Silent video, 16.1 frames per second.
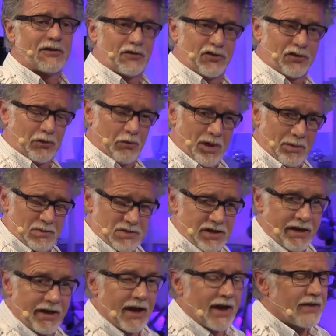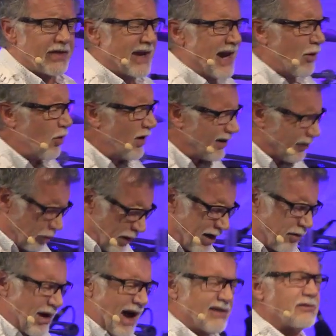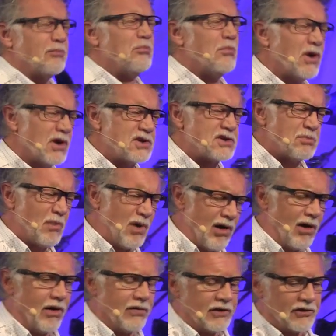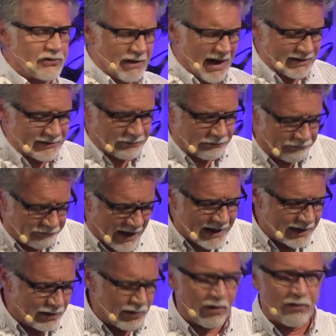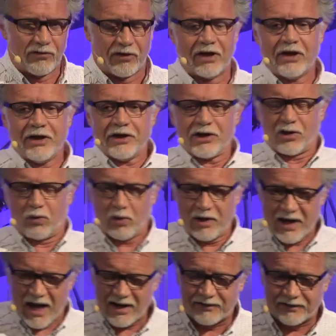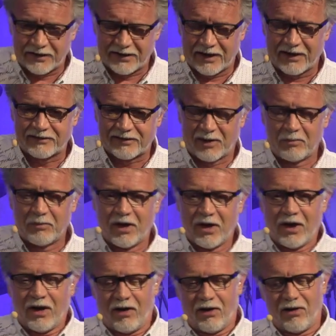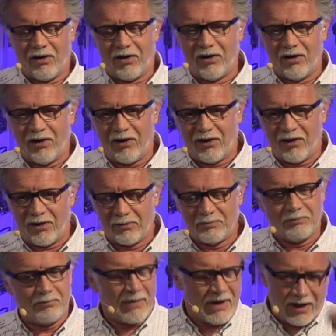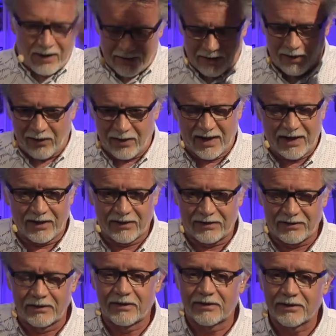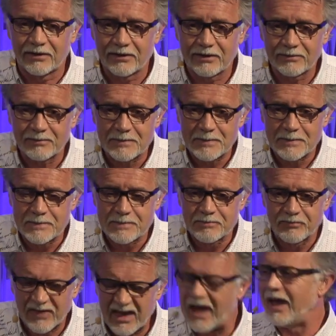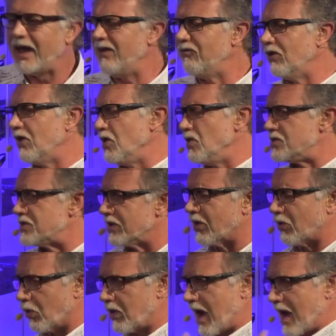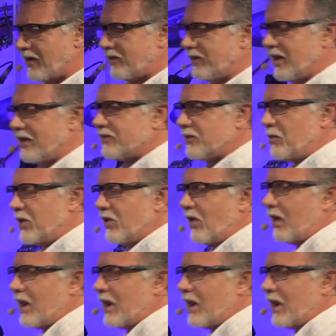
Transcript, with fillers: Scripture that I wish we grasp much more than trying to fight over creationism or, or all the other. Yeah, evolution, creationism, and all